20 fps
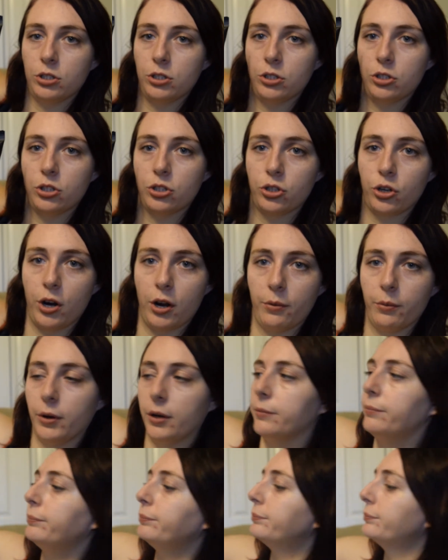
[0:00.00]
try
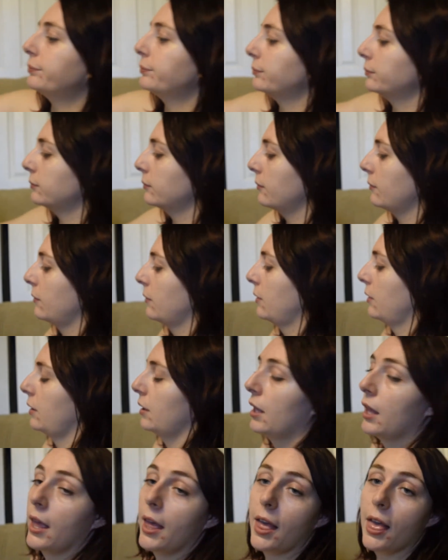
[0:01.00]
one.
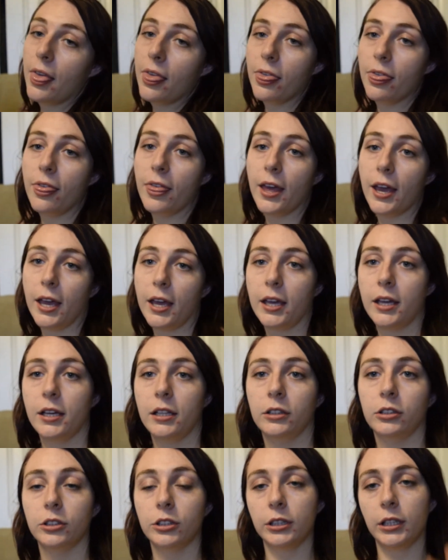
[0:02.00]
They look